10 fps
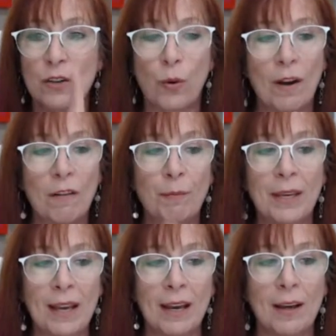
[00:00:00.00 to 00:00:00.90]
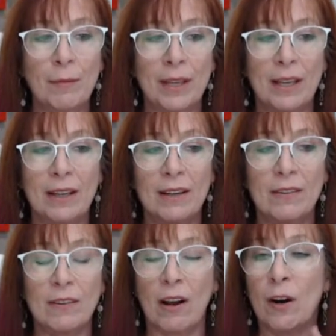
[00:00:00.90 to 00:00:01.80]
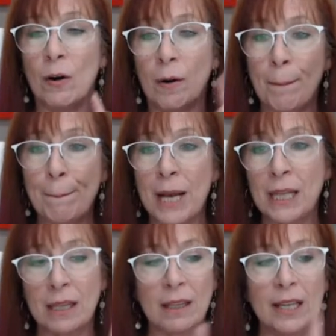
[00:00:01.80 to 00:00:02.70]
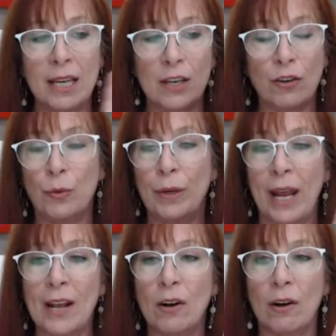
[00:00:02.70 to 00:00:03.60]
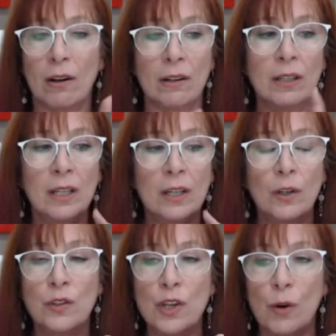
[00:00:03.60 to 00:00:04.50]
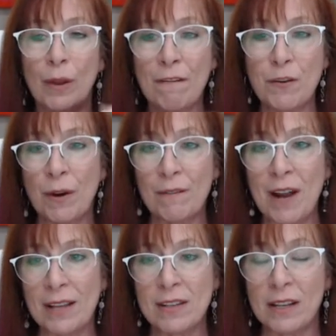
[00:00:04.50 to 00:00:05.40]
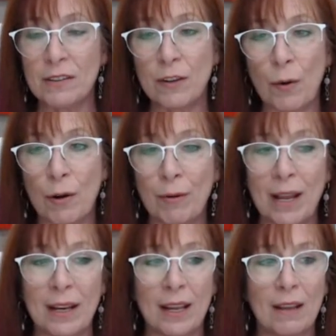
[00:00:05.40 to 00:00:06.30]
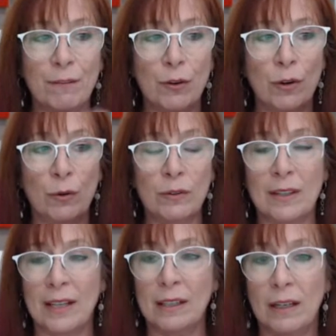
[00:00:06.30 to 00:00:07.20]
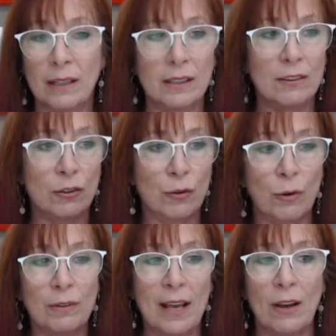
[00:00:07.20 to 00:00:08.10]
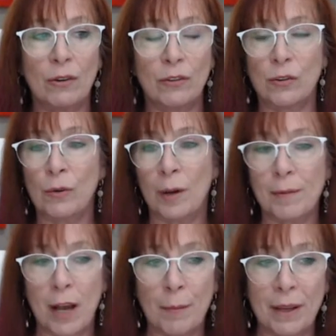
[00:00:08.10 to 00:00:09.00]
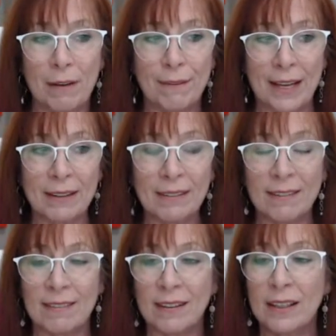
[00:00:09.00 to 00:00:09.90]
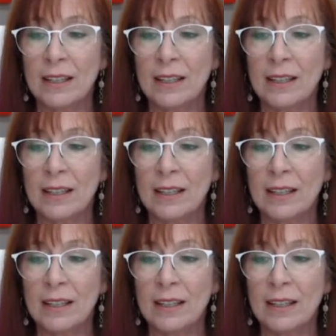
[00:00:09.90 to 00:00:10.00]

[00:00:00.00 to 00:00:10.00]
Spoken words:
12 p.m. is our monthly Q&A call. So if you have not done so already, if you go scroll down to upcoming events,